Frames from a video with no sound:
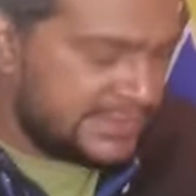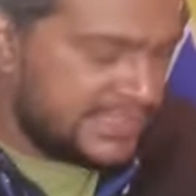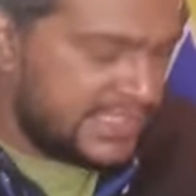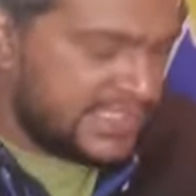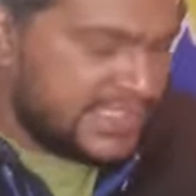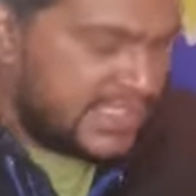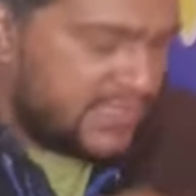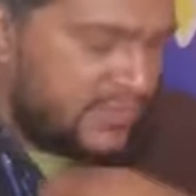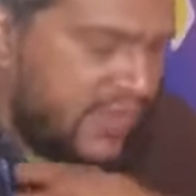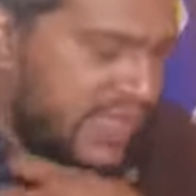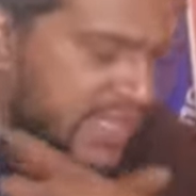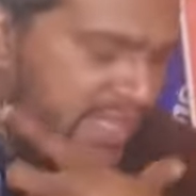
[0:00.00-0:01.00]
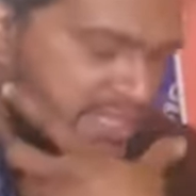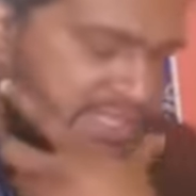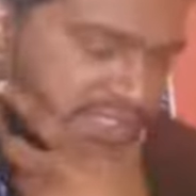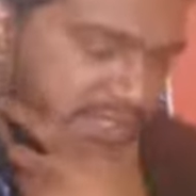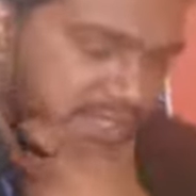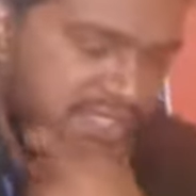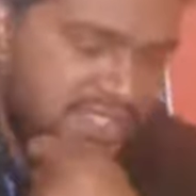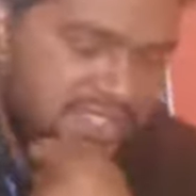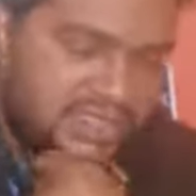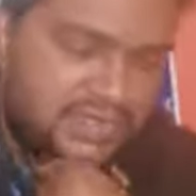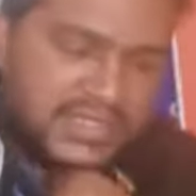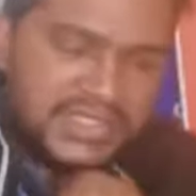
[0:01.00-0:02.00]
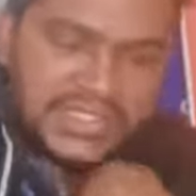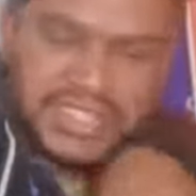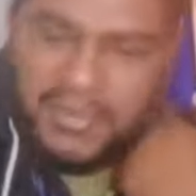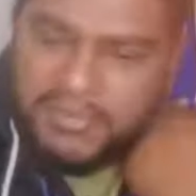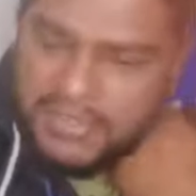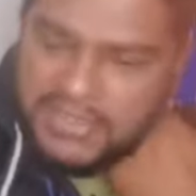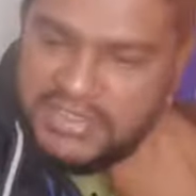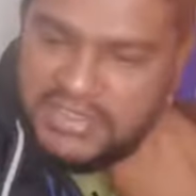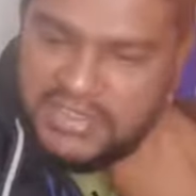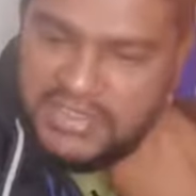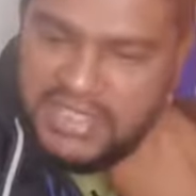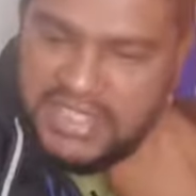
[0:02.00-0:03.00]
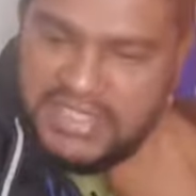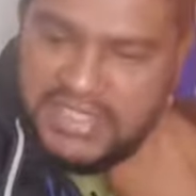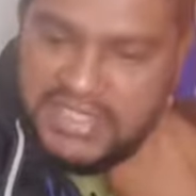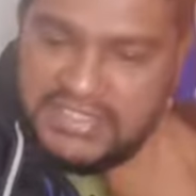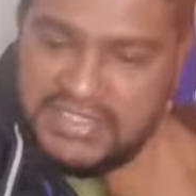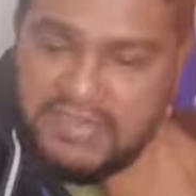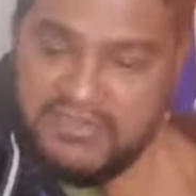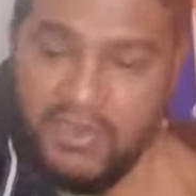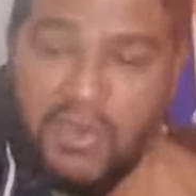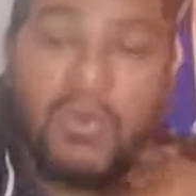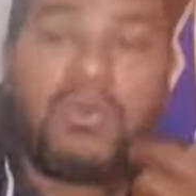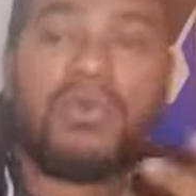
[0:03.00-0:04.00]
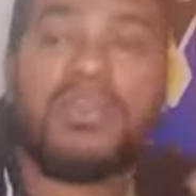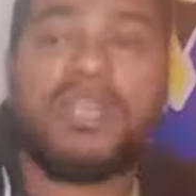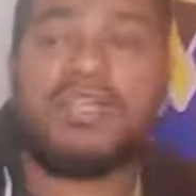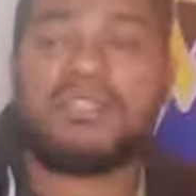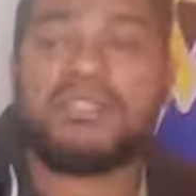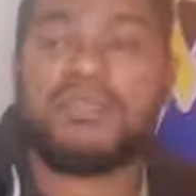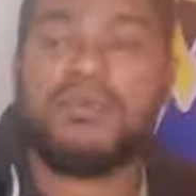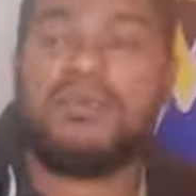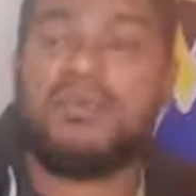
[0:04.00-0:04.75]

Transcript: let's see what else. There was a couple really nice stuff. Oh yes.